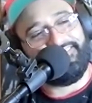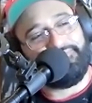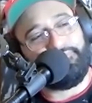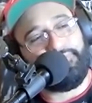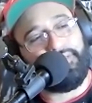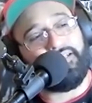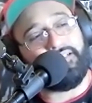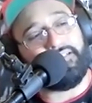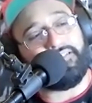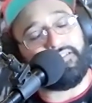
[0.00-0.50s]

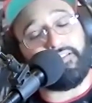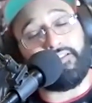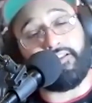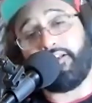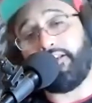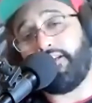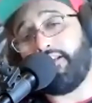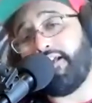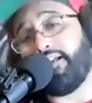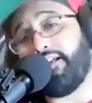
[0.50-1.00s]
because of the
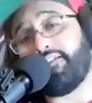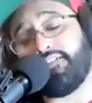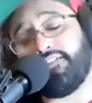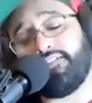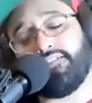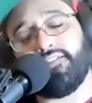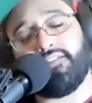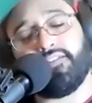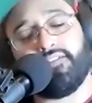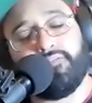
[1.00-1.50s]

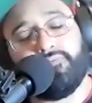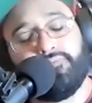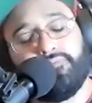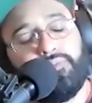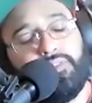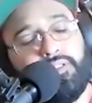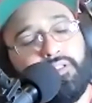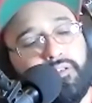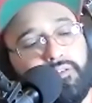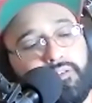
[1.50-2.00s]
connections,
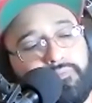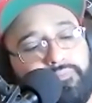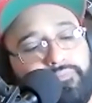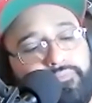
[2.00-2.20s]
you know.